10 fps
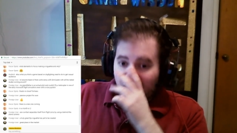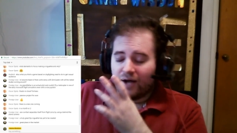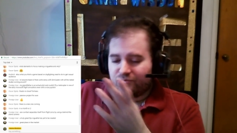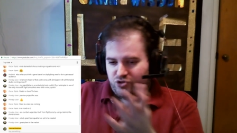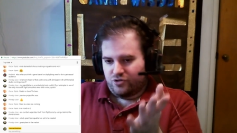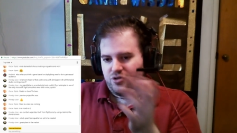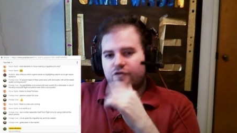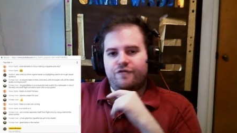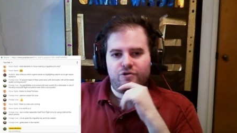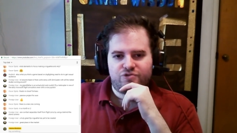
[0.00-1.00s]
I'm sure
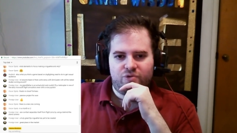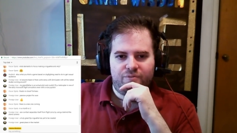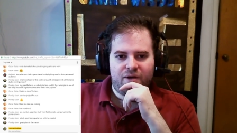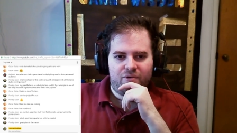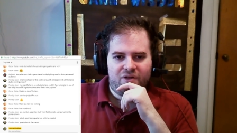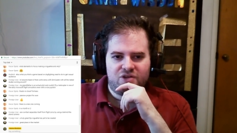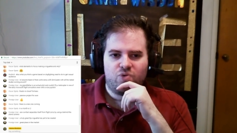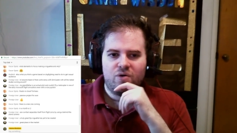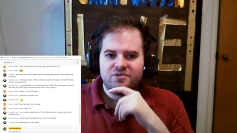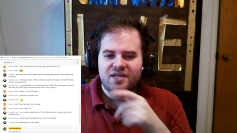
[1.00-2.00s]
you folks will remember this.
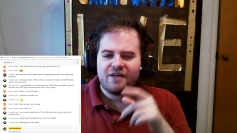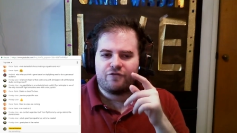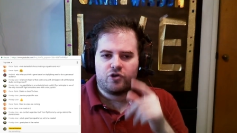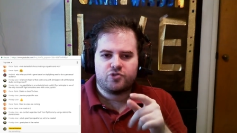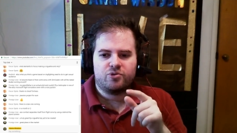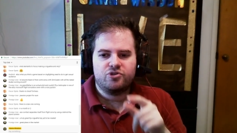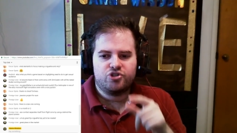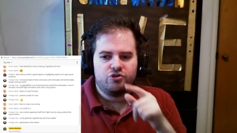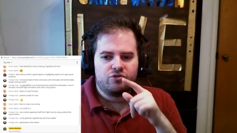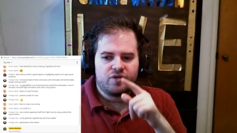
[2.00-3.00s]
What was that first-person
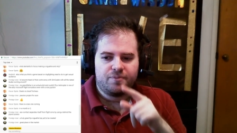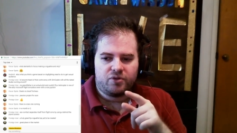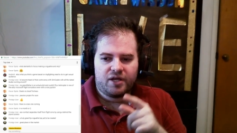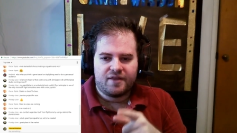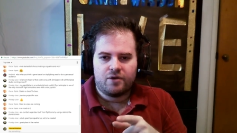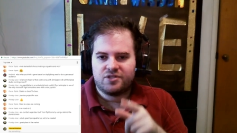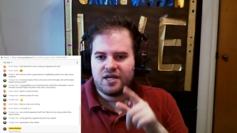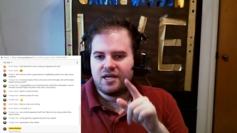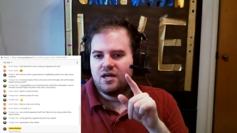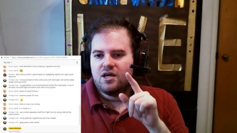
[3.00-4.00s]
shooter replay that was
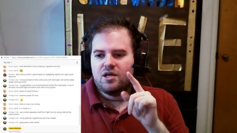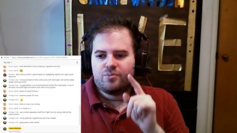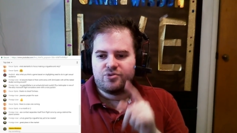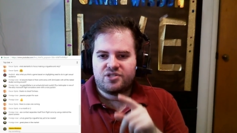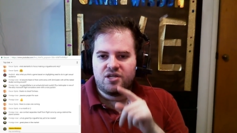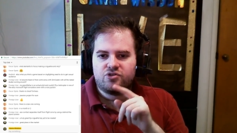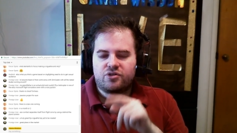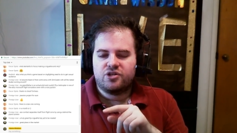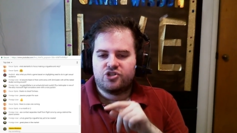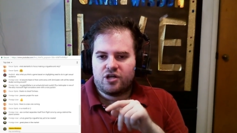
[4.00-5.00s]
a
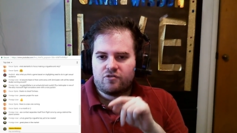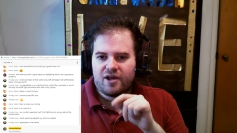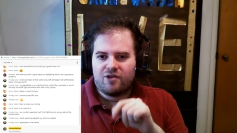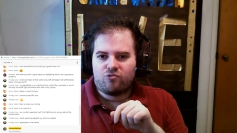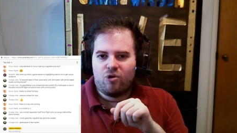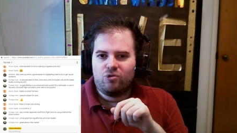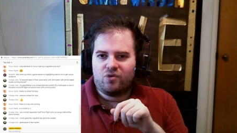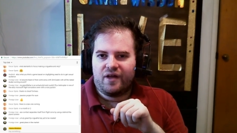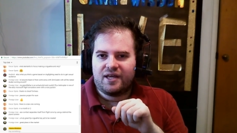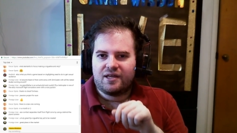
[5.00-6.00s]
procedurally generated
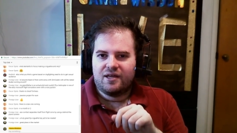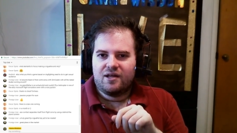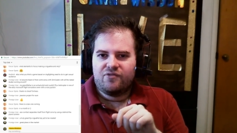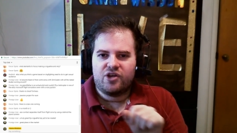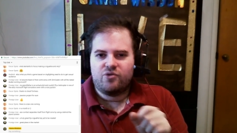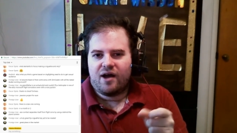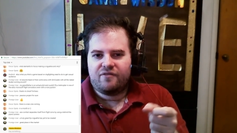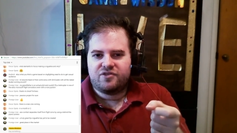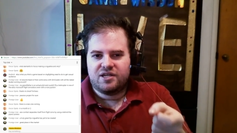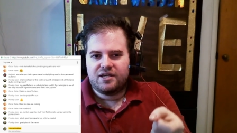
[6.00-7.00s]
roguelike that you
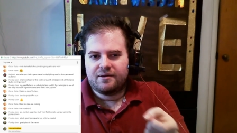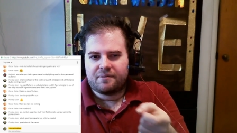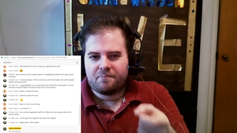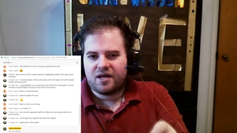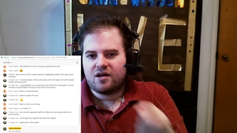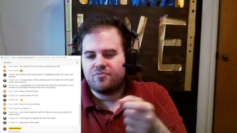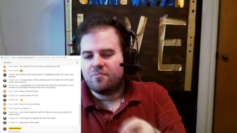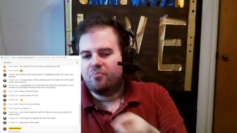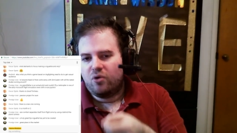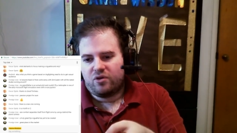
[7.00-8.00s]
have to pick up the
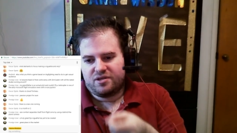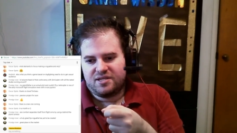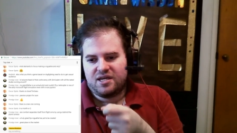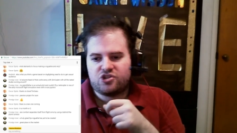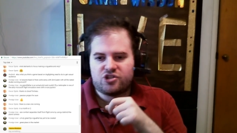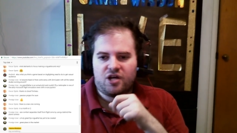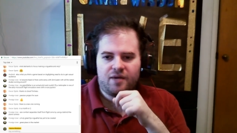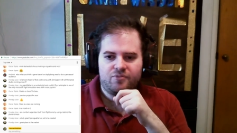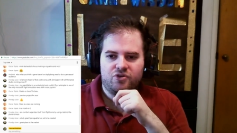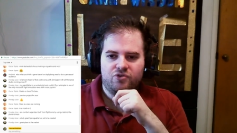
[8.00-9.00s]
bullets each
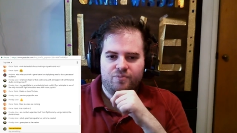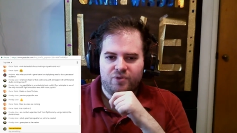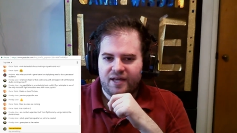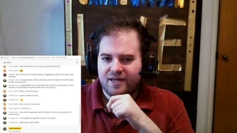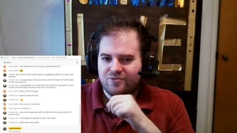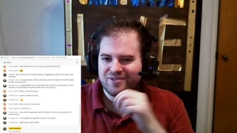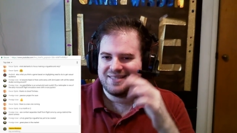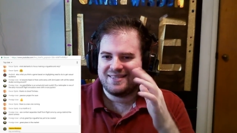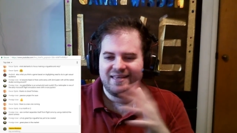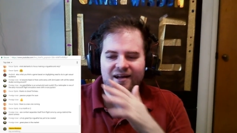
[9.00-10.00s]
time you play? It was a
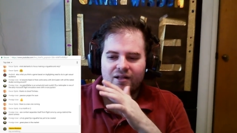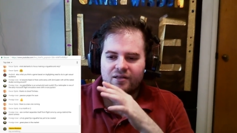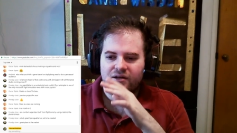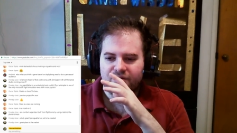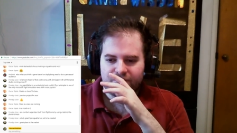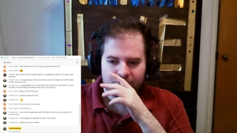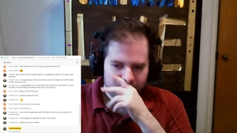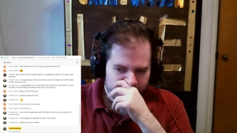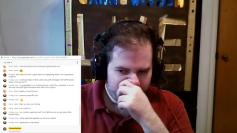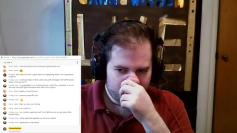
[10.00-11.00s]
neon color.
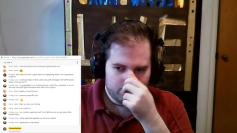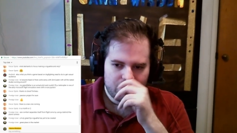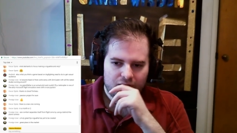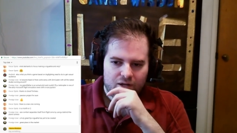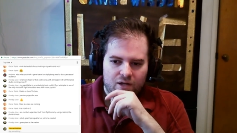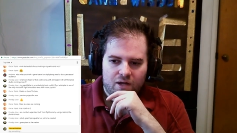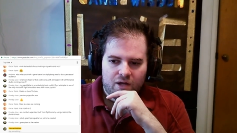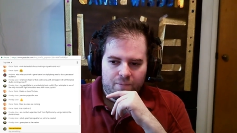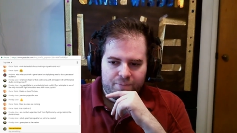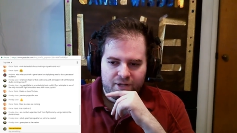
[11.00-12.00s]

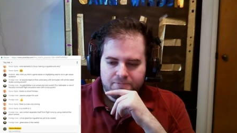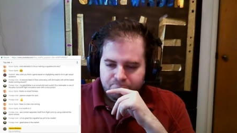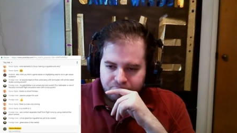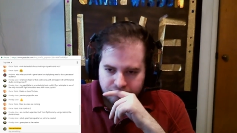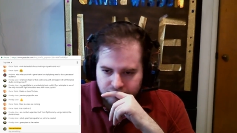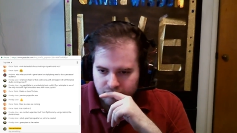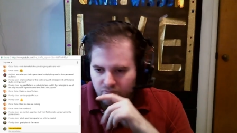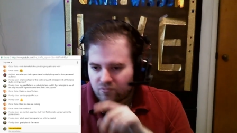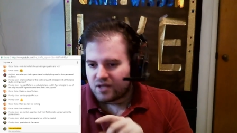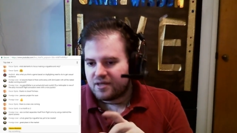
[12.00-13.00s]
But,
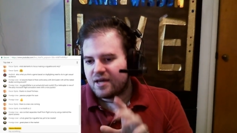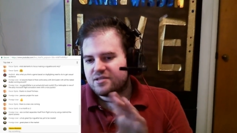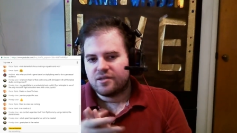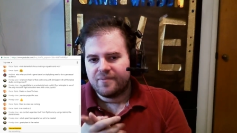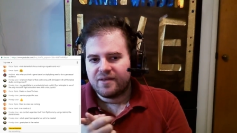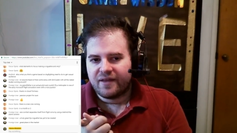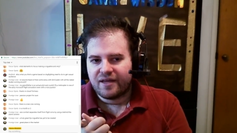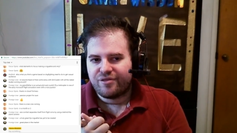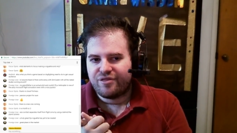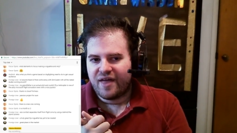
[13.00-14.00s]
yeah, something
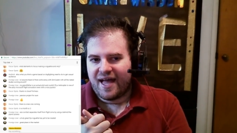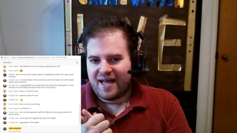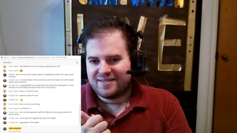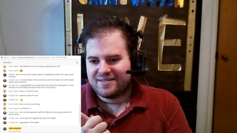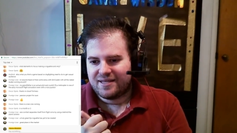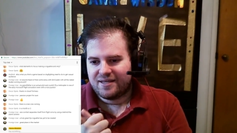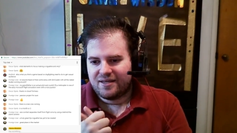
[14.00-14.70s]
like that.